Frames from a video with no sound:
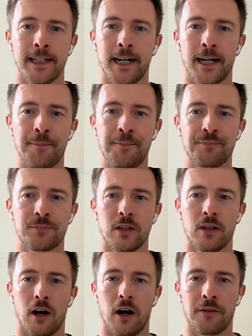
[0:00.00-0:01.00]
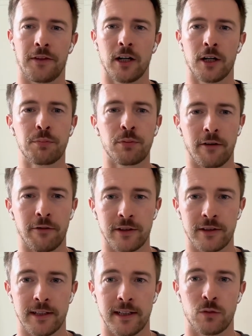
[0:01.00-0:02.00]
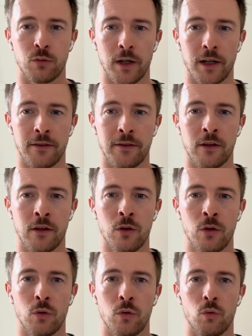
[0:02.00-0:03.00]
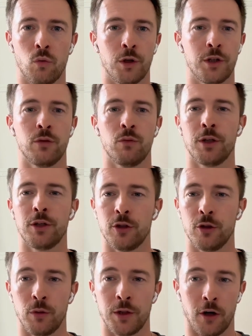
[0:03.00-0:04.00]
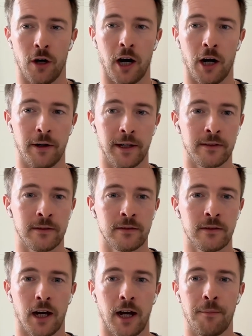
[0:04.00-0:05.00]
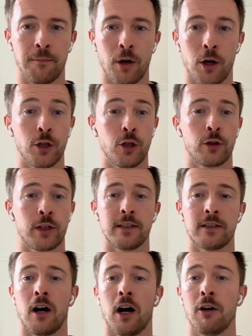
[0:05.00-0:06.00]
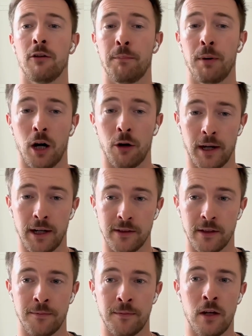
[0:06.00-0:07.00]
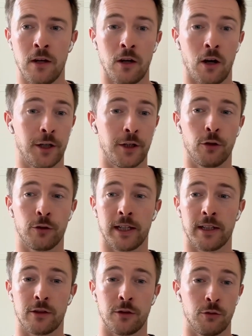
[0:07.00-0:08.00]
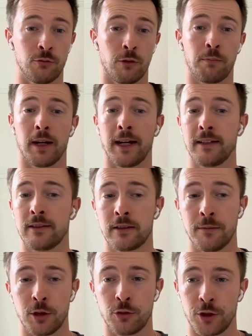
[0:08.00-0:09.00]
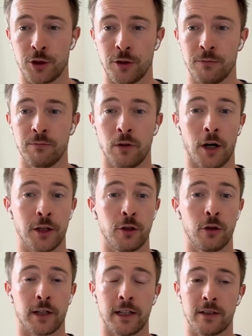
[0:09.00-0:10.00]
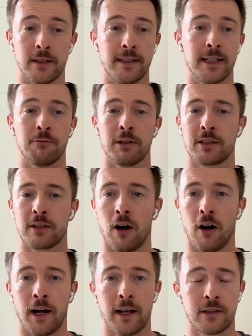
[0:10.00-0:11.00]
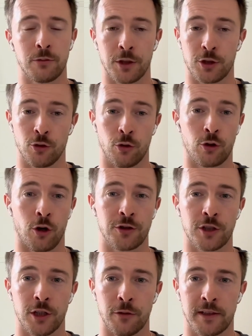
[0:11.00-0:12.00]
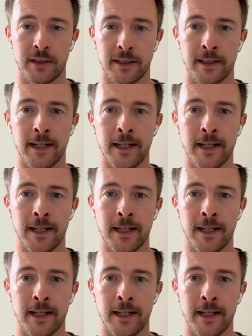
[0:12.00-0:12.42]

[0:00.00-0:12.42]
I think I'd preface this with, what do you want to do when you're hiring? Are you looking to hire a bar raiser? Are you looking to replace some attrition? Are you looking to de-risk a hire to ensure continuity?